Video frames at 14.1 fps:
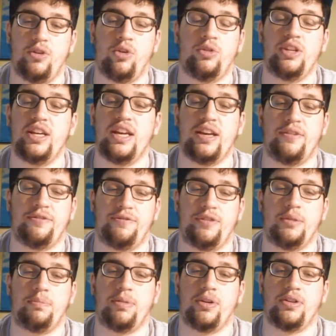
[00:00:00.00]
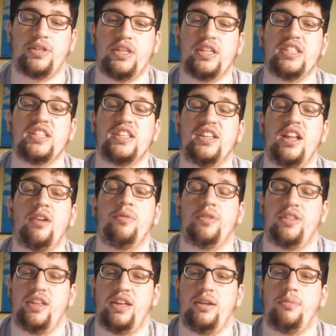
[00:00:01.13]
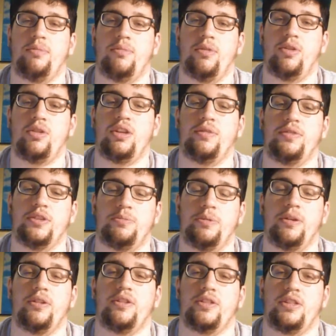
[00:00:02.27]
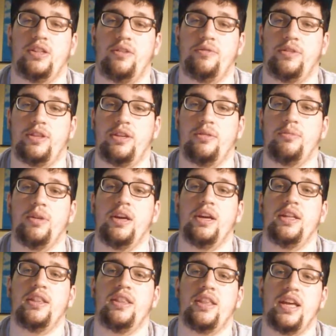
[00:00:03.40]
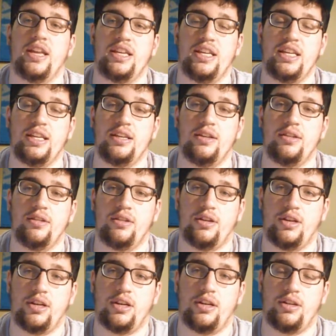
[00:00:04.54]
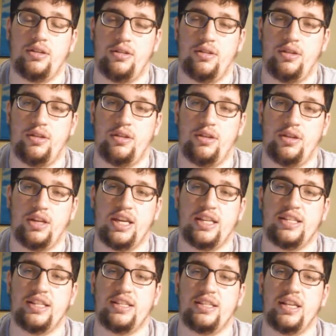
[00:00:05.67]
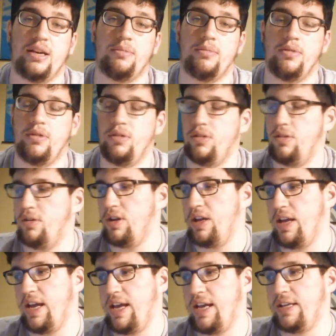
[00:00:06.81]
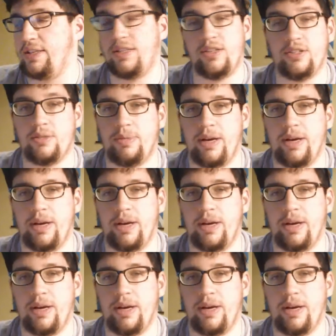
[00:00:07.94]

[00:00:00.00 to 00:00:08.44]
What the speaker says: Only if the person is in love with him, only if the spirit is in love with him, then he kisses them and seals the